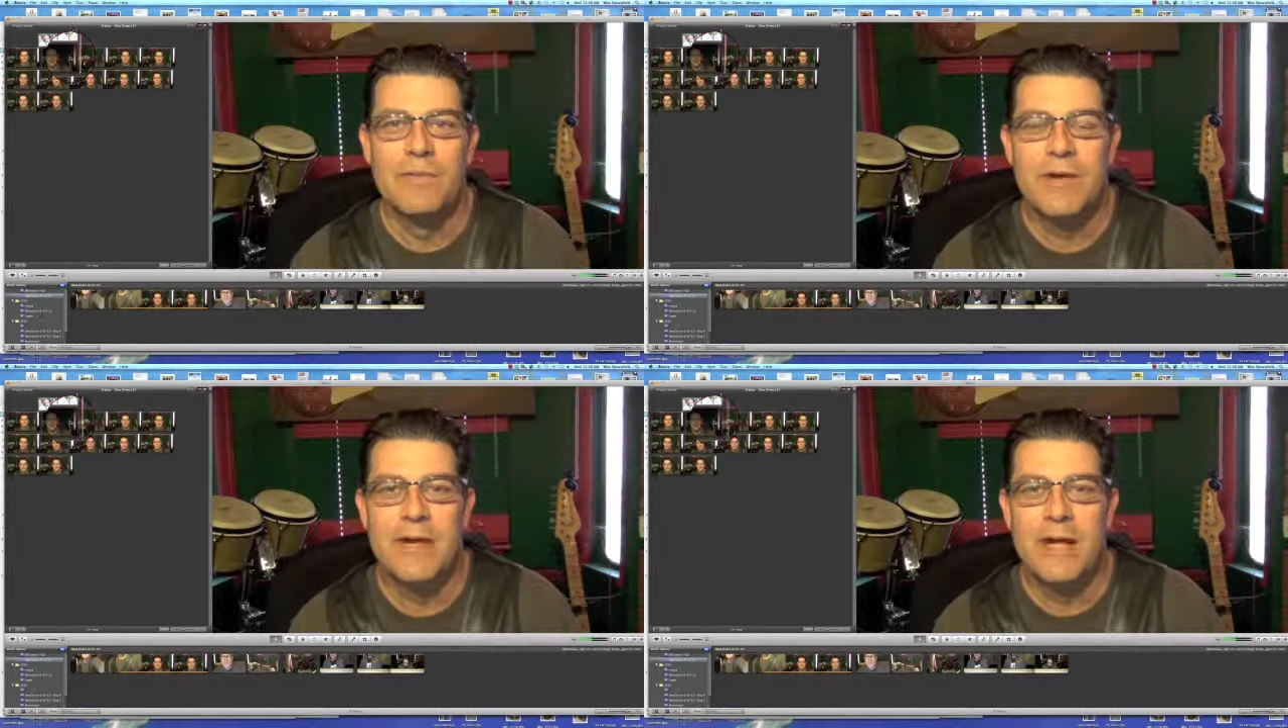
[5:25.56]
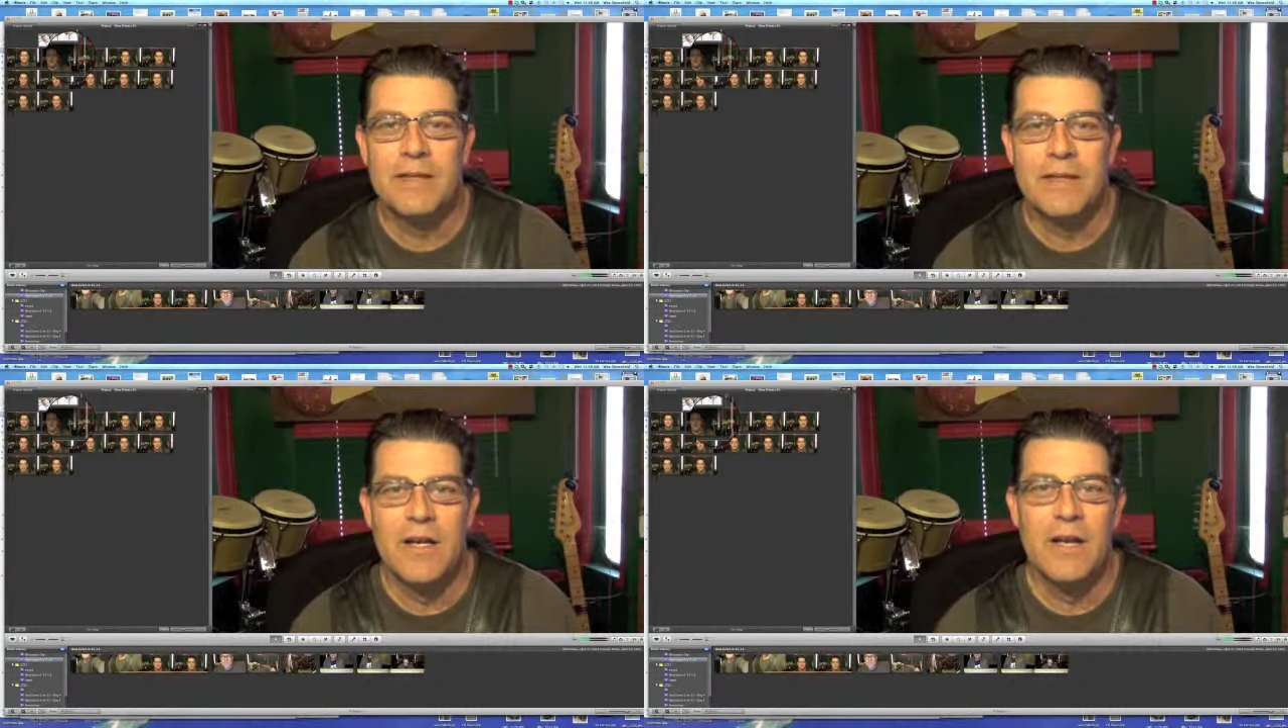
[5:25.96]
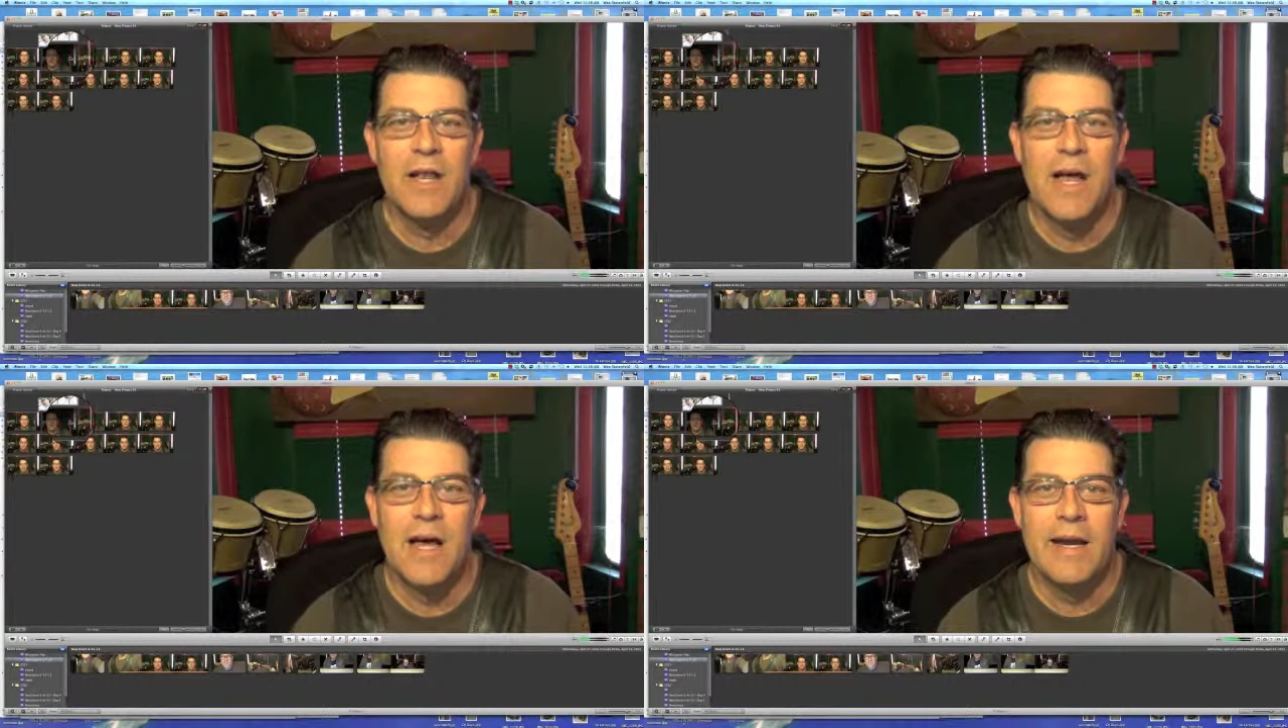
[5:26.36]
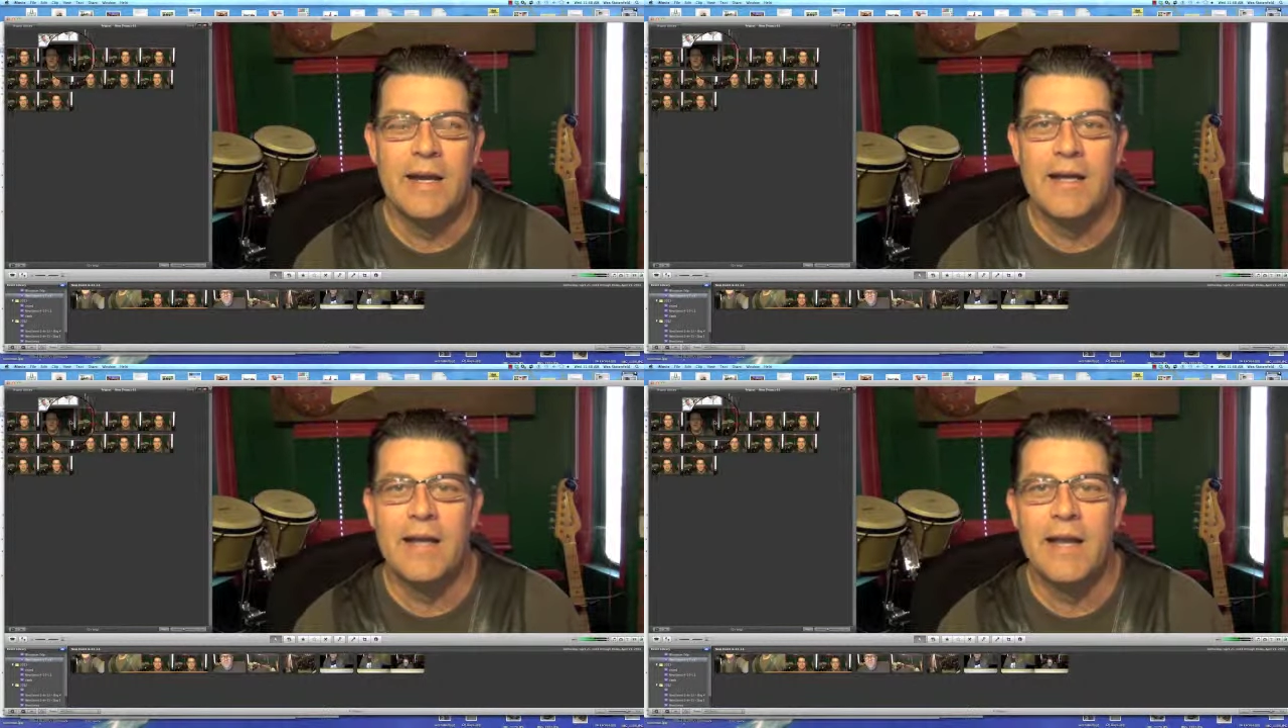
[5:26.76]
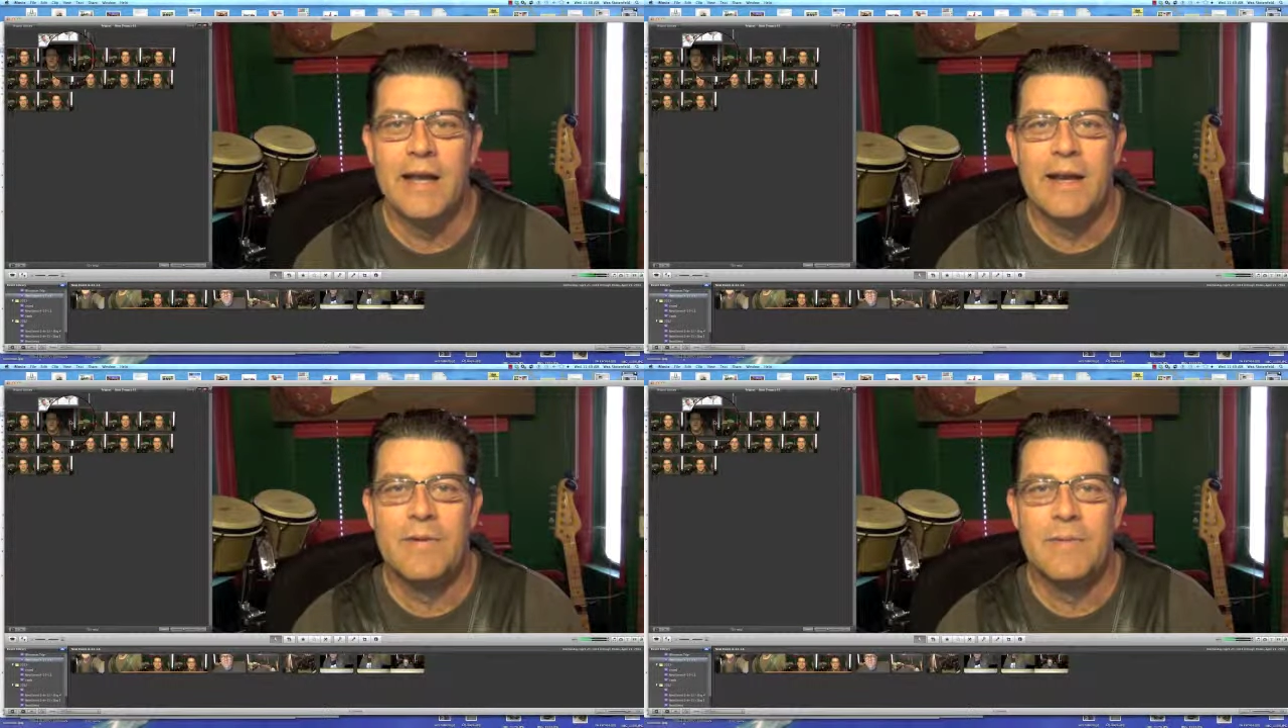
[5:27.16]
We've connected online,
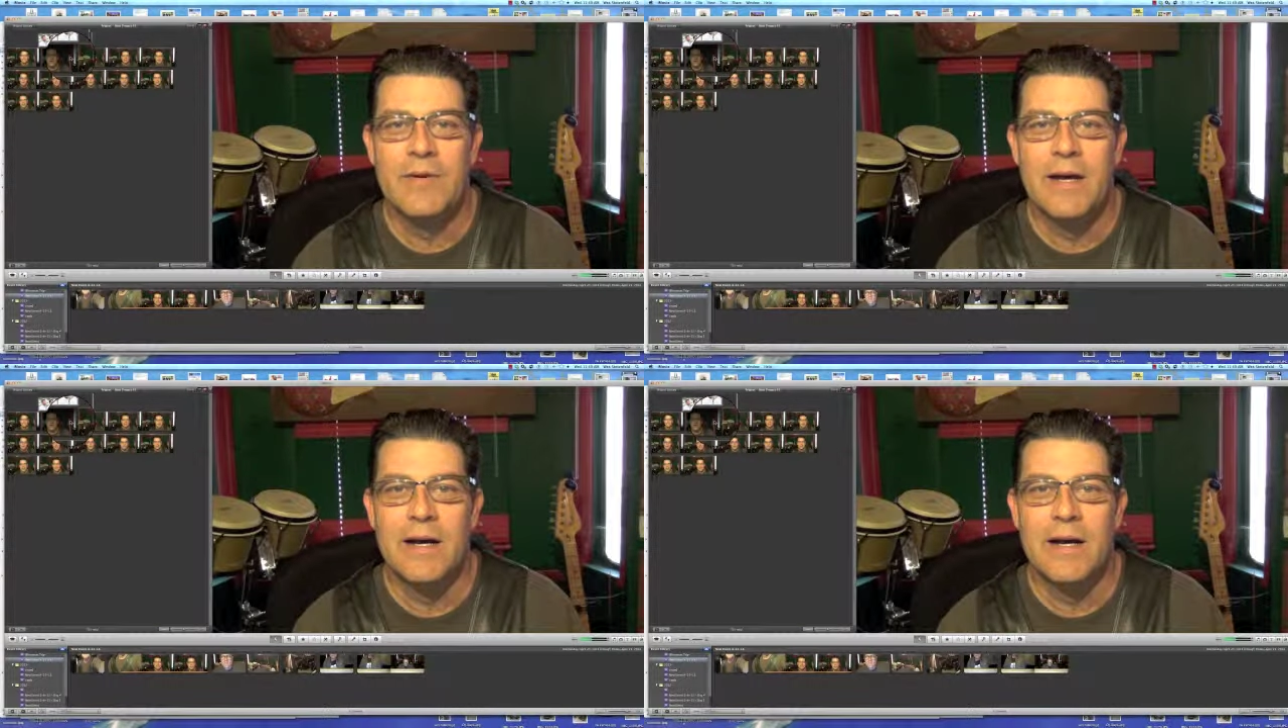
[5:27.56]
and I've